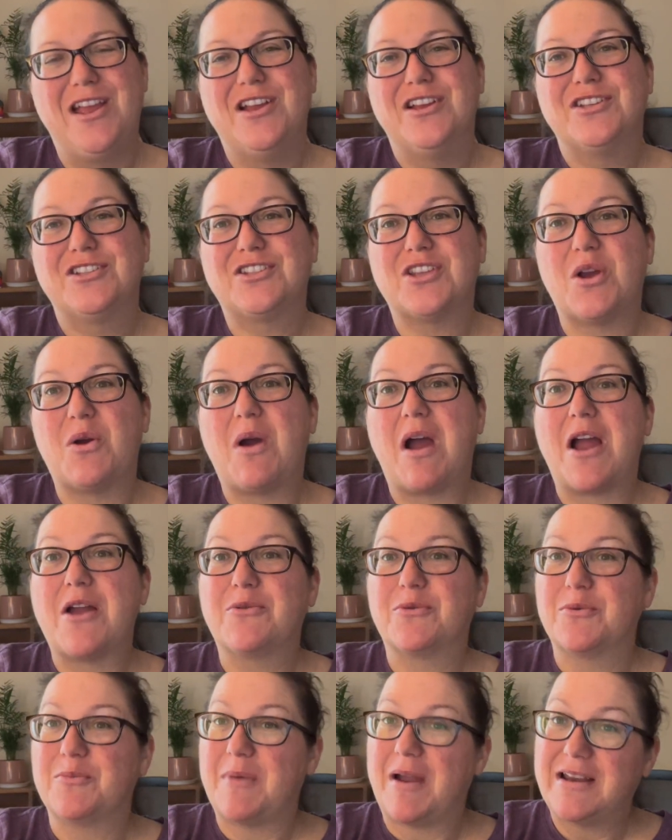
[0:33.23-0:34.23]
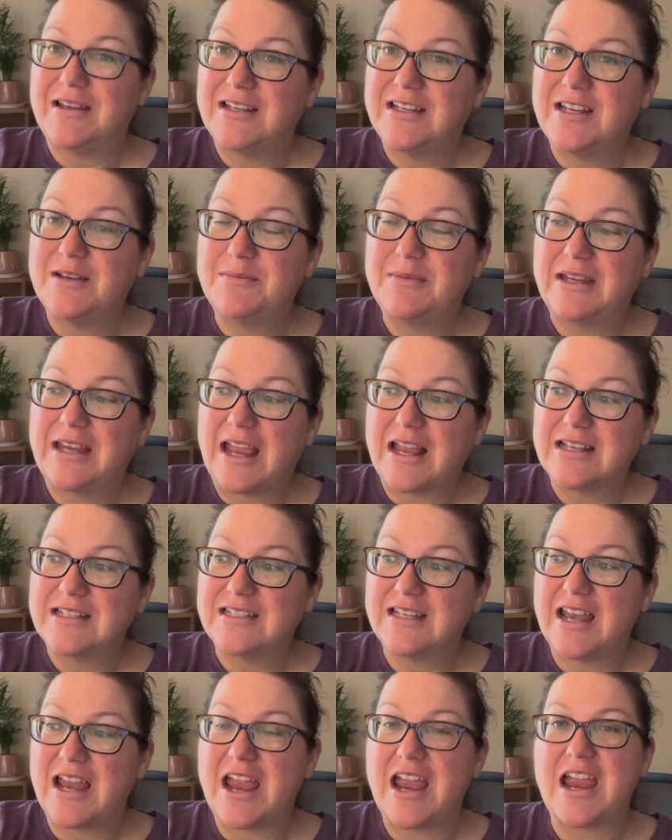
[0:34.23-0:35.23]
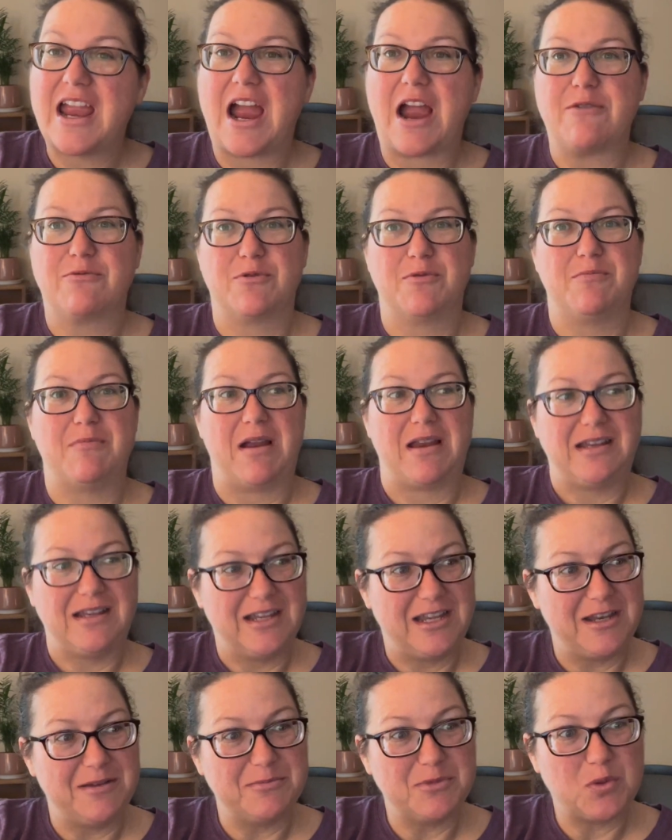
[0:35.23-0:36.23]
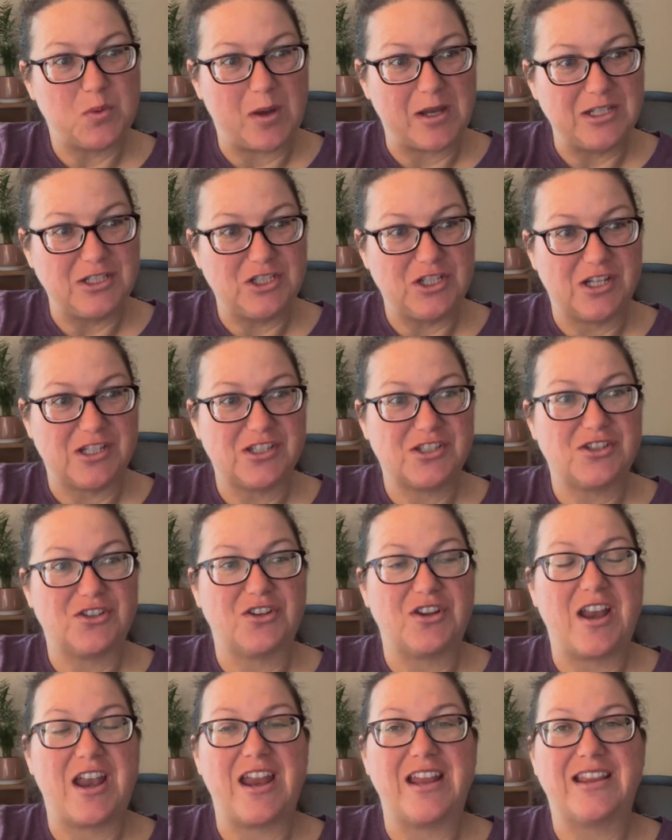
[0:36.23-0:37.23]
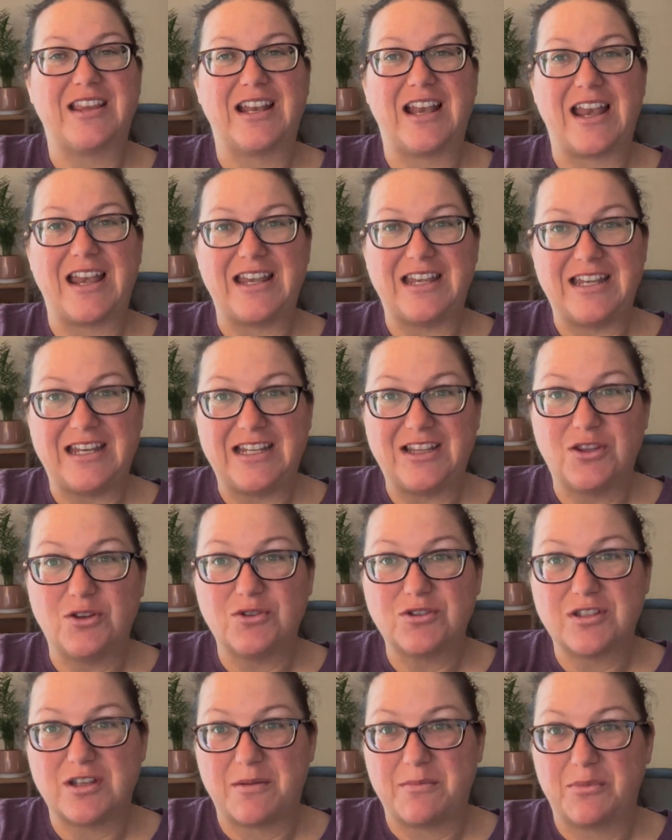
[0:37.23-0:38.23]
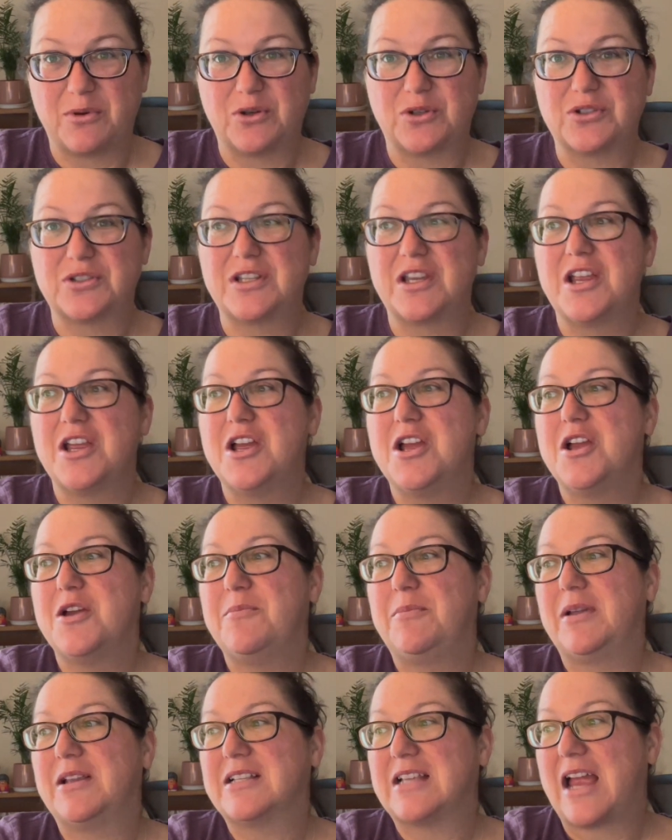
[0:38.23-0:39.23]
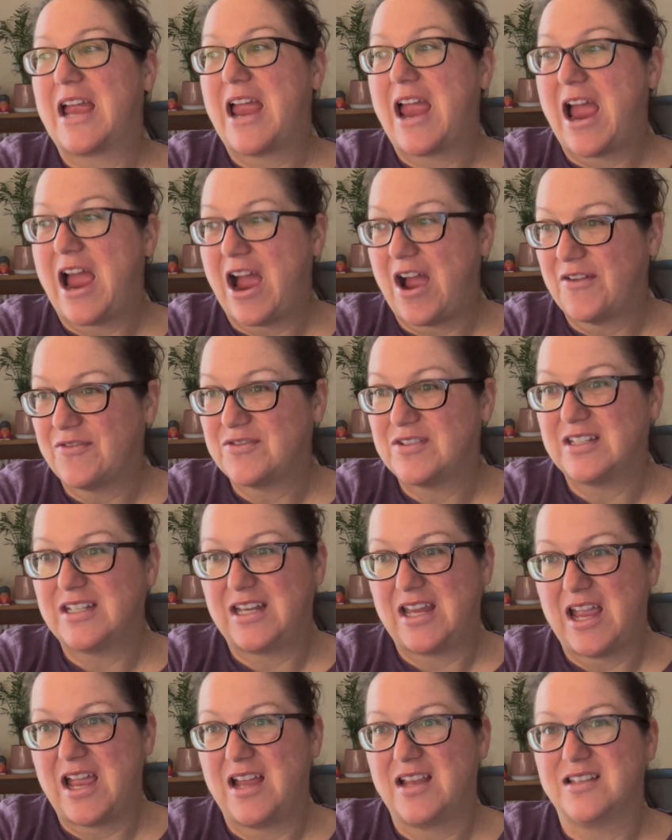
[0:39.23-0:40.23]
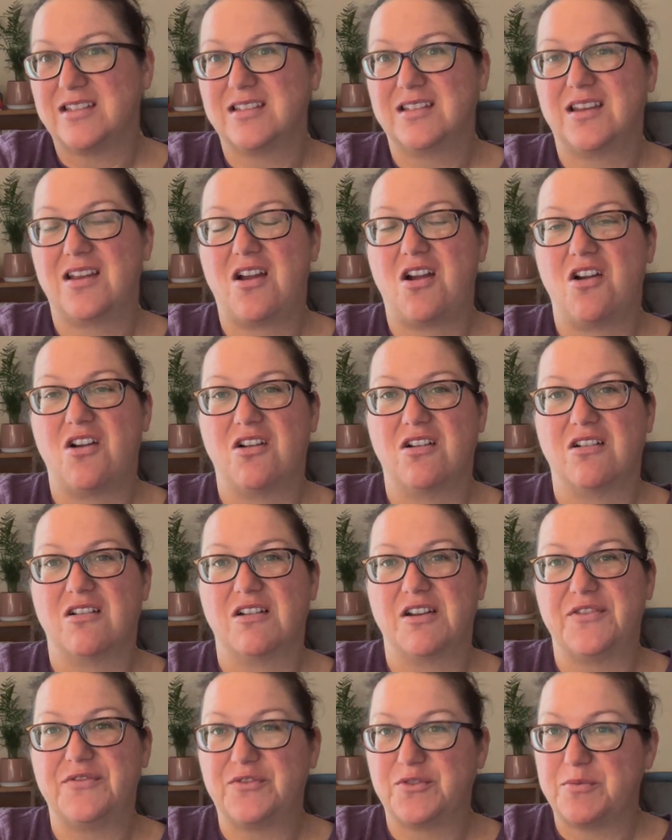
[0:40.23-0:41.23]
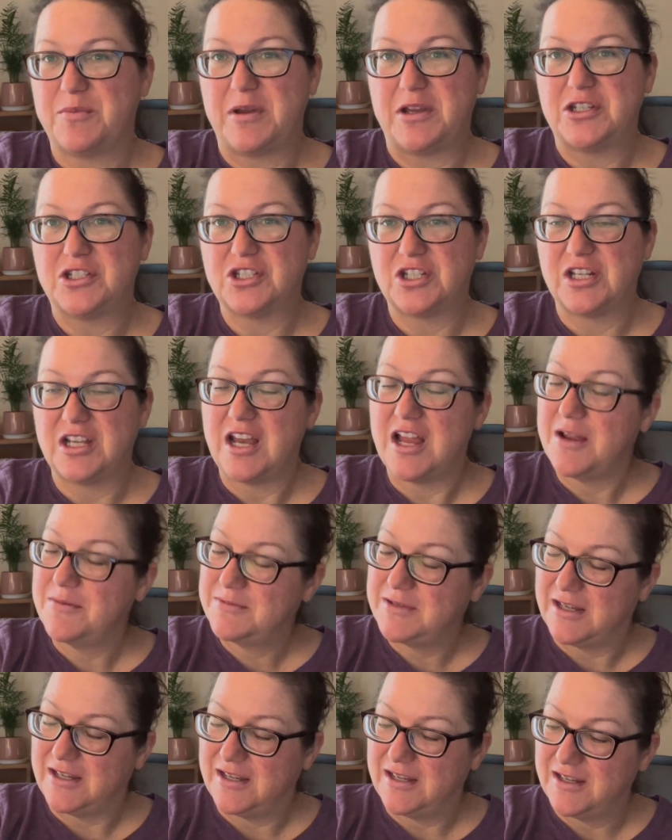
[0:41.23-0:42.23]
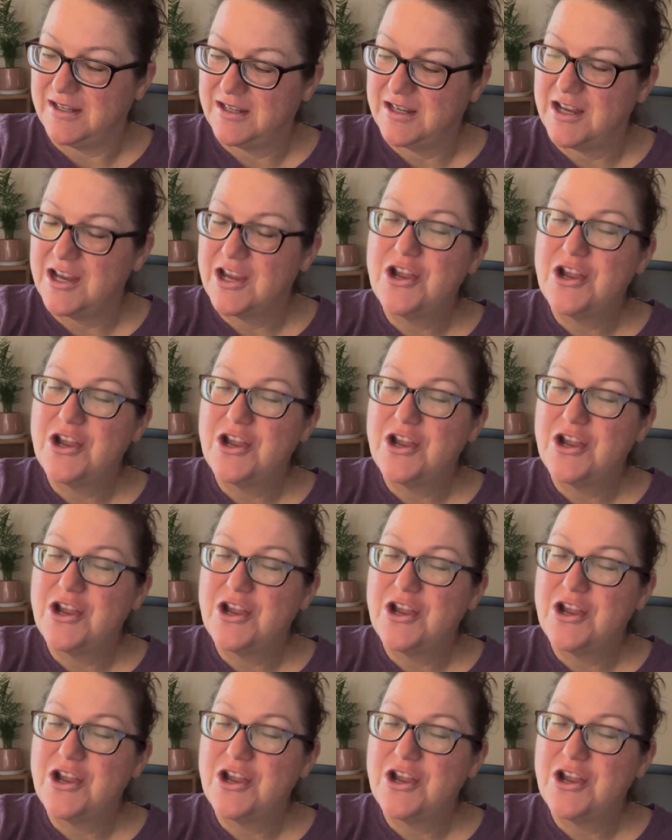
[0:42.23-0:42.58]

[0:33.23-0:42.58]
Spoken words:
So I reminded him again today. I reminded him twice yesterday that I need those numbers because I have to get our information updated.